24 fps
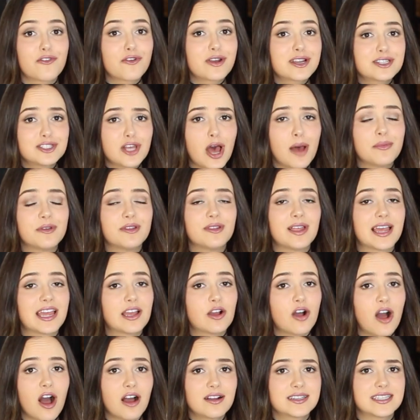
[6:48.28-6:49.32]
For example,
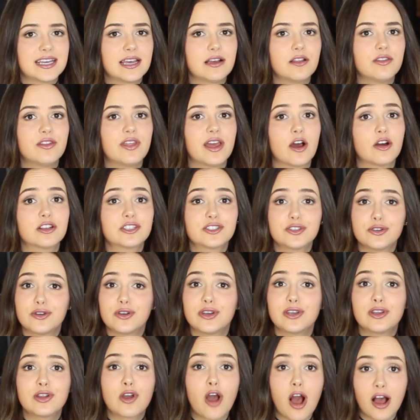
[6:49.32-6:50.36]
a cocktail, there are
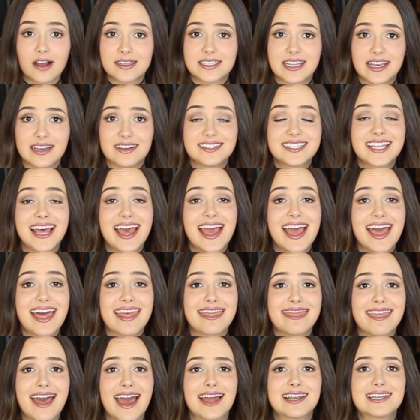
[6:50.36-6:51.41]
certain cocktails
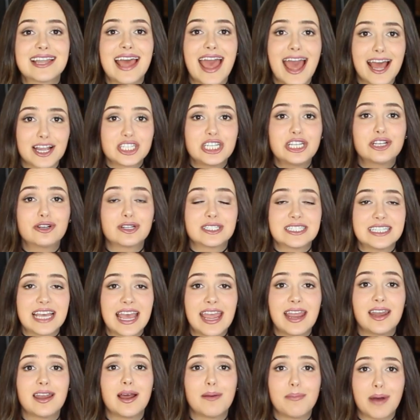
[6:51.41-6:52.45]
that actually
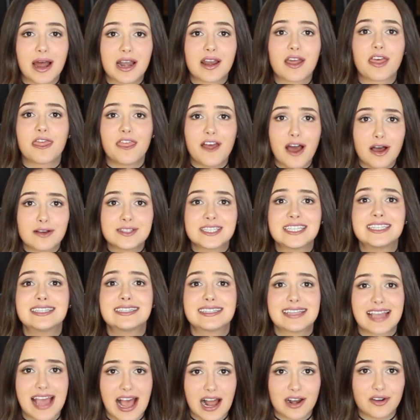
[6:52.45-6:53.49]
contain about
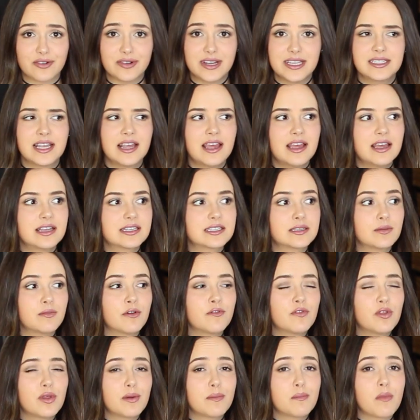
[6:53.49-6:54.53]
1,000 calories. Some
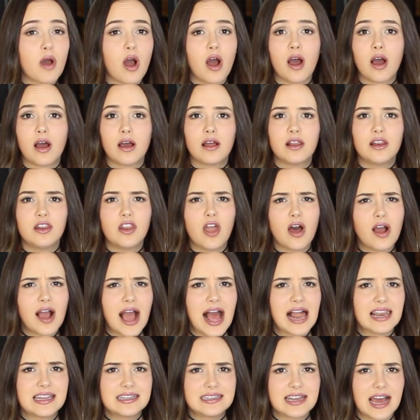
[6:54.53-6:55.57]
of them are Long
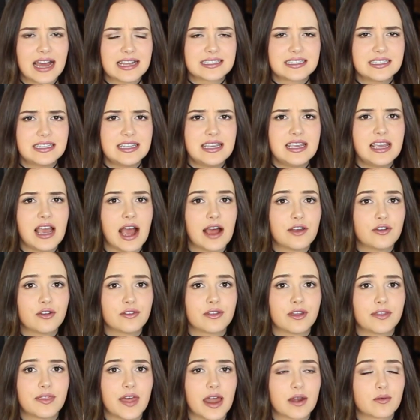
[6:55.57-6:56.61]
Island iced tea. I know
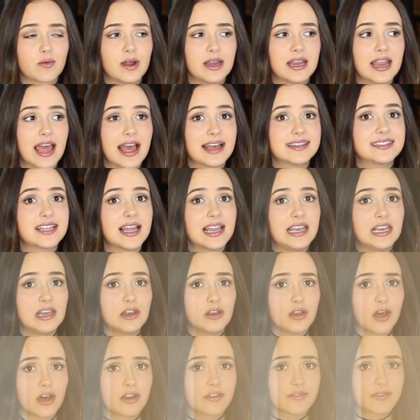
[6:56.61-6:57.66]
that that one has a
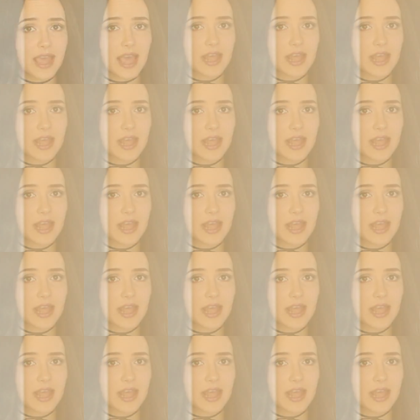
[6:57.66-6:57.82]
lot of